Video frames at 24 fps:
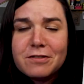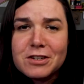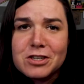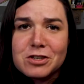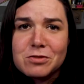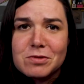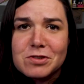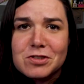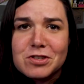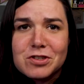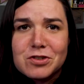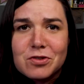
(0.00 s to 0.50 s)

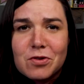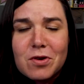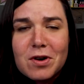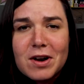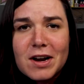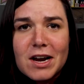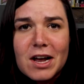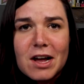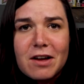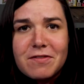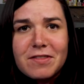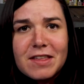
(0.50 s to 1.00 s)
visual
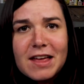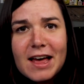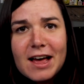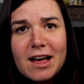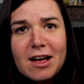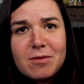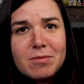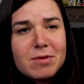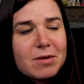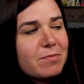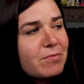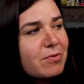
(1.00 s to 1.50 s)
story of the
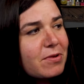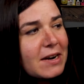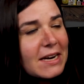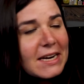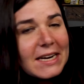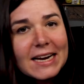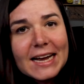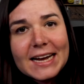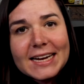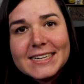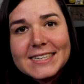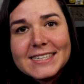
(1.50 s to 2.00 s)
album pretty
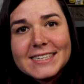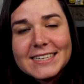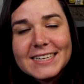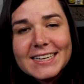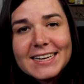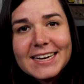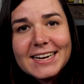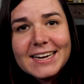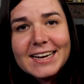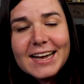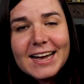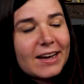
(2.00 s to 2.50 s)

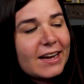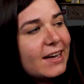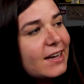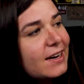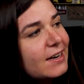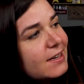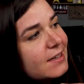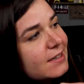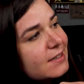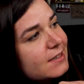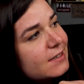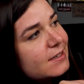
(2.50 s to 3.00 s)
nicely. I had
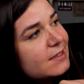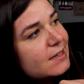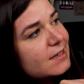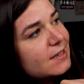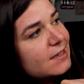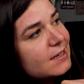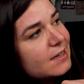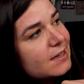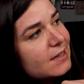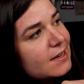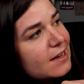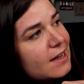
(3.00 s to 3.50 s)

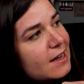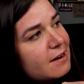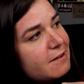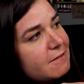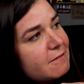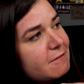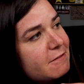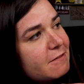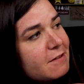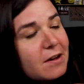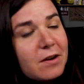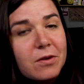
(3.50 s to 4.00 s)
a lot of
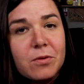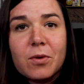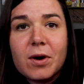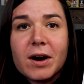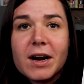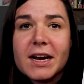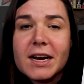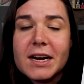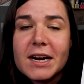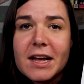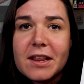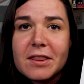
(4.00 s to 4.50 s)
fun
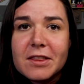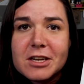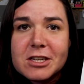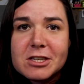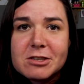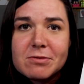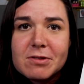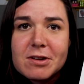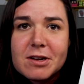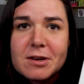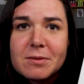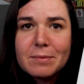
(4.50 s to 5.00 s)
working on
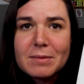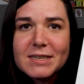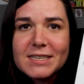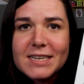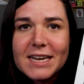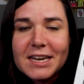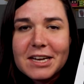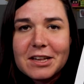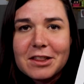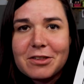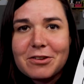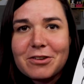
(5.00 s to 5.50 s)
this one. Let me
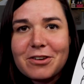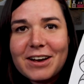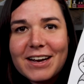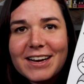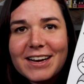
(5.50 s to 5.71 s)
take you through